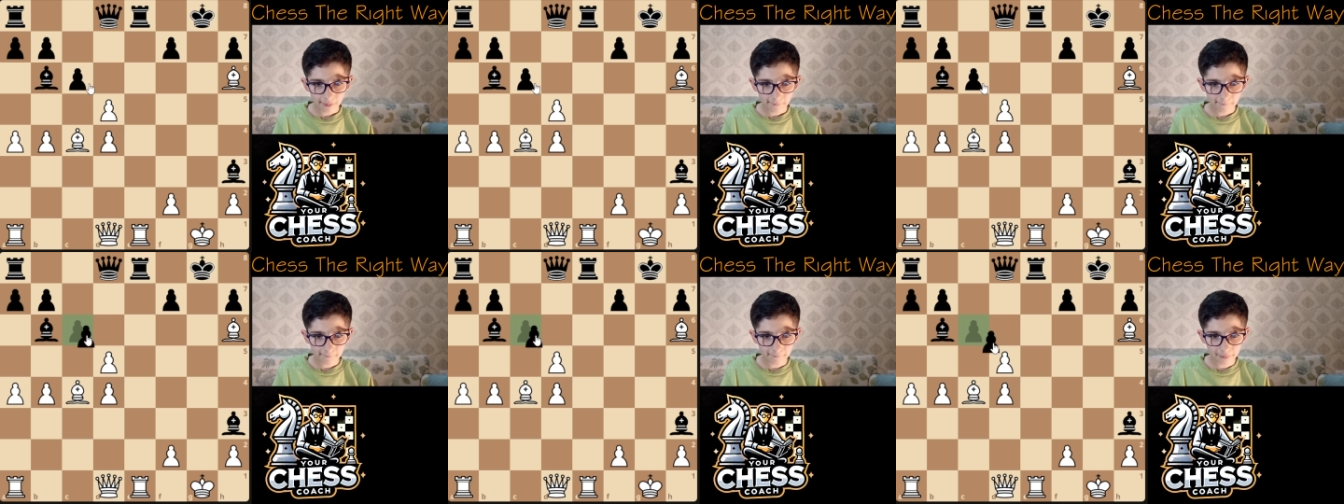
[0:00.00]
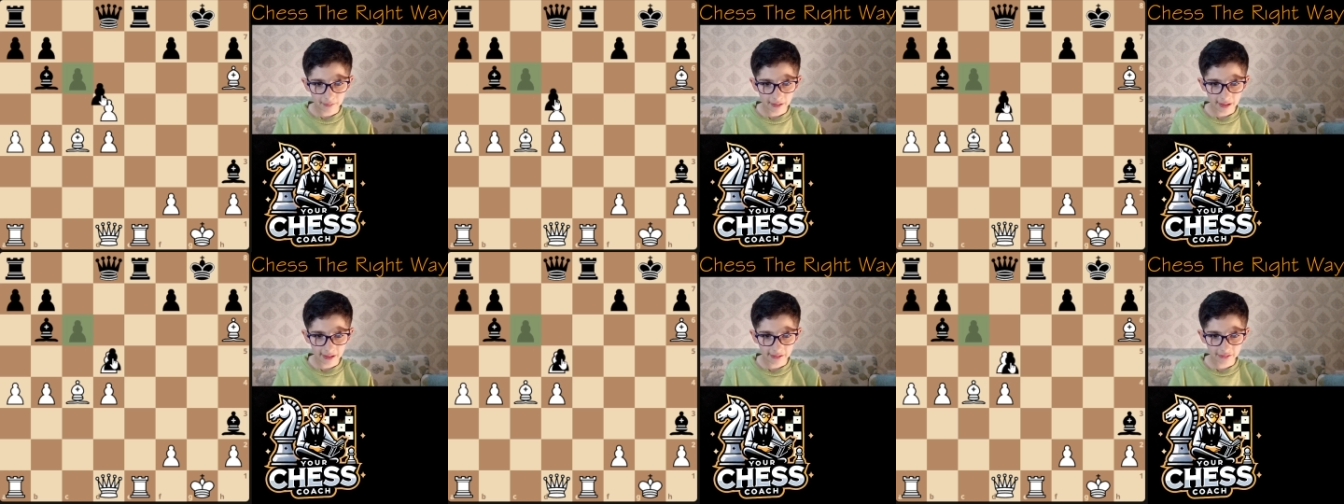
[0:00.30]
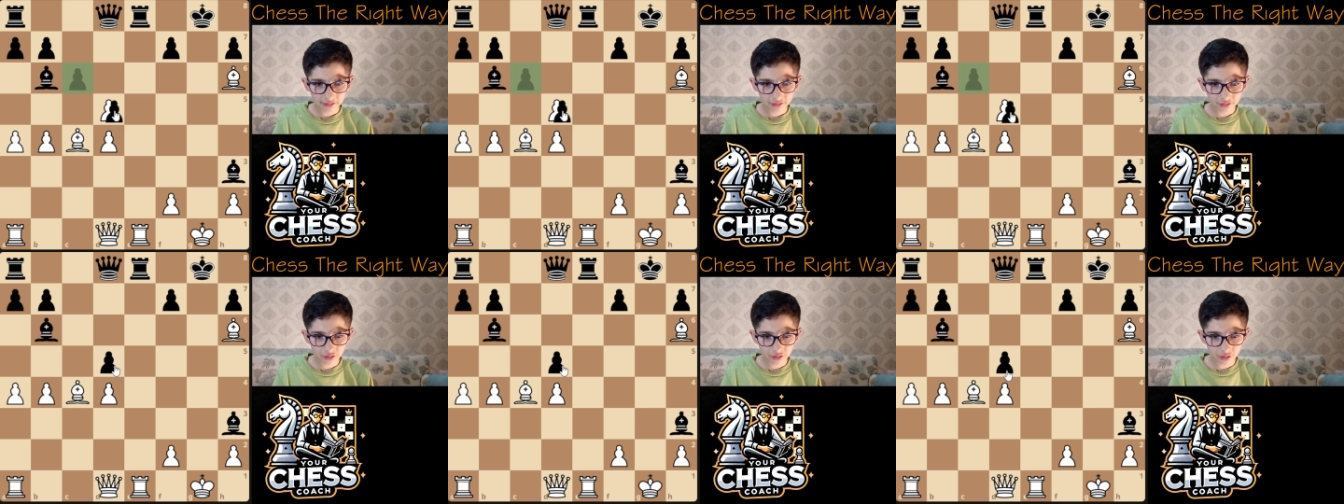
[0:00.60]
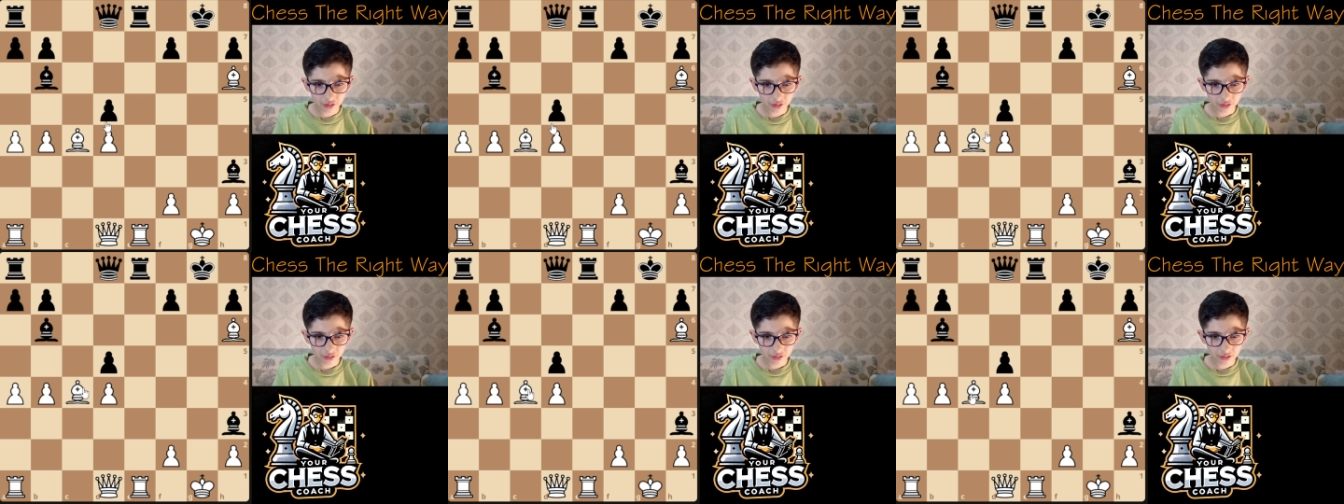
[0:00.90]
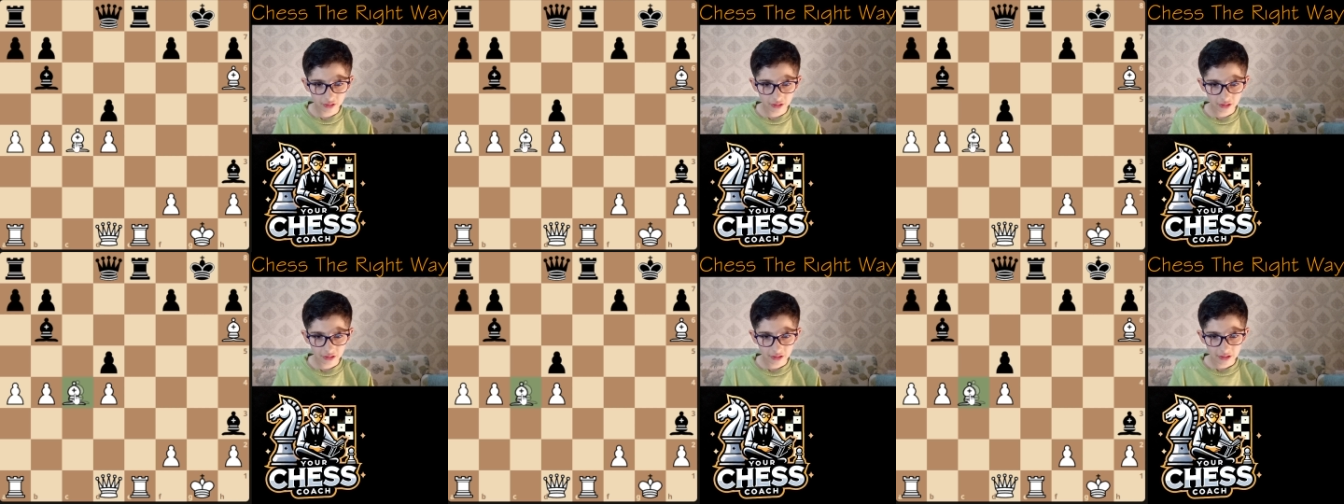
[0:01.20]
black took,
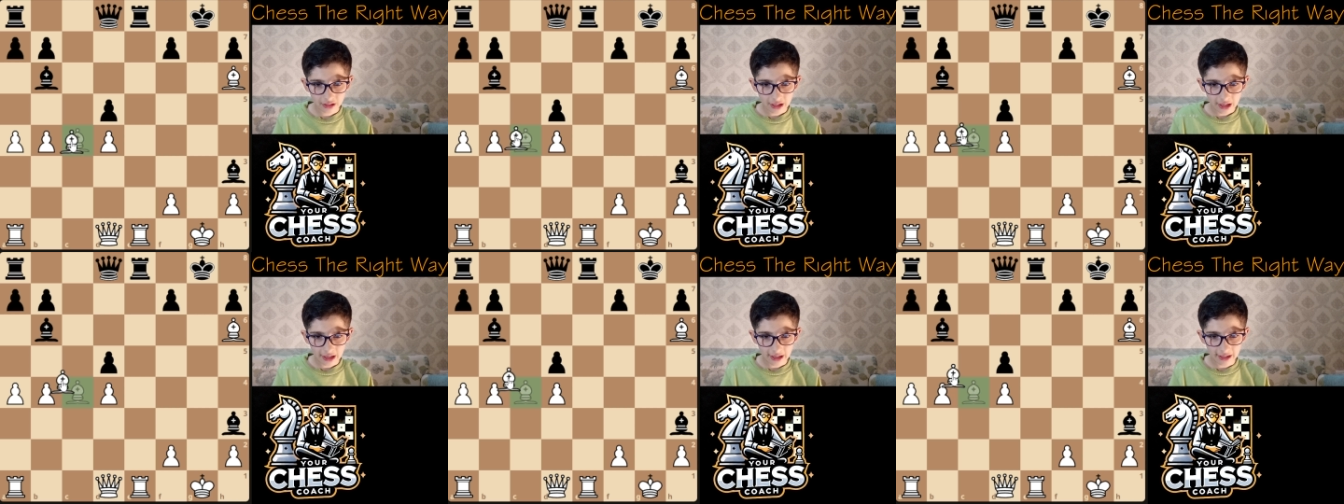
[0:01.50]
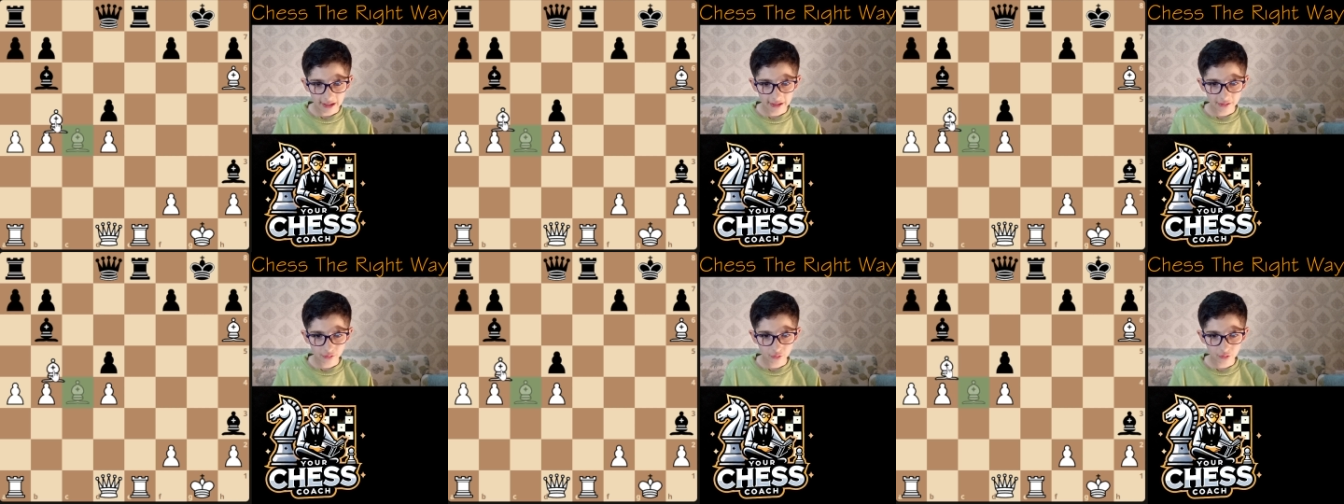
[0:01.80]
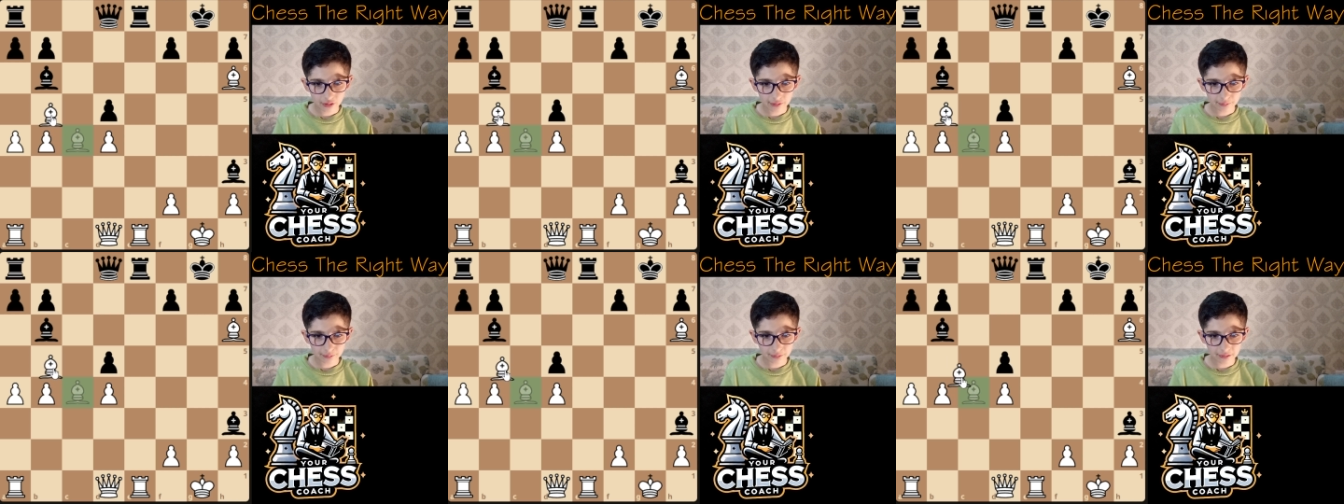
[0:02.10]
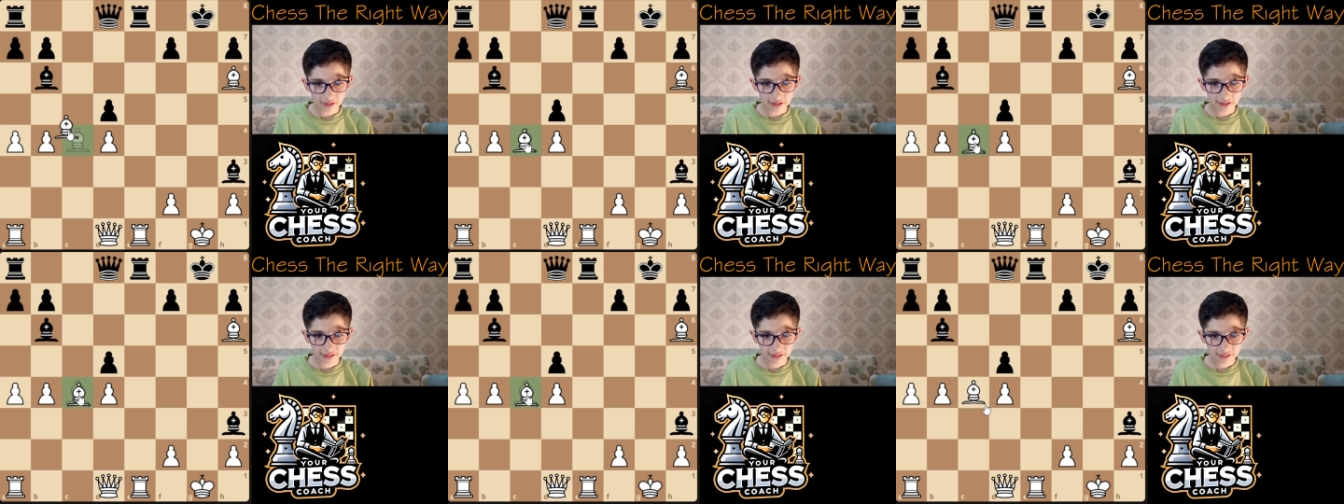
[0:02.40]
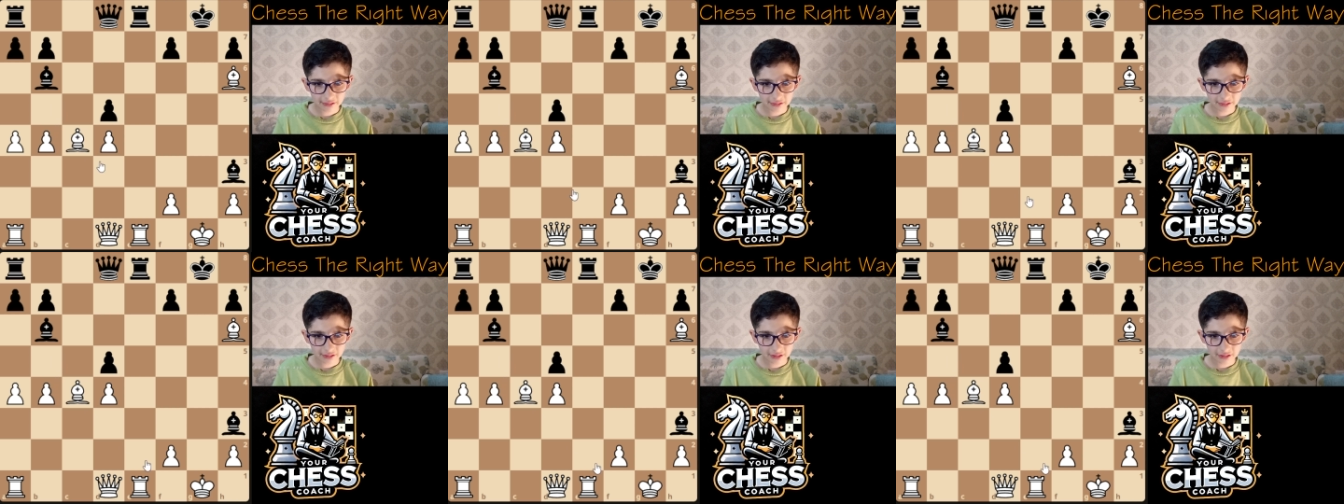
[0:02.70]
and white played,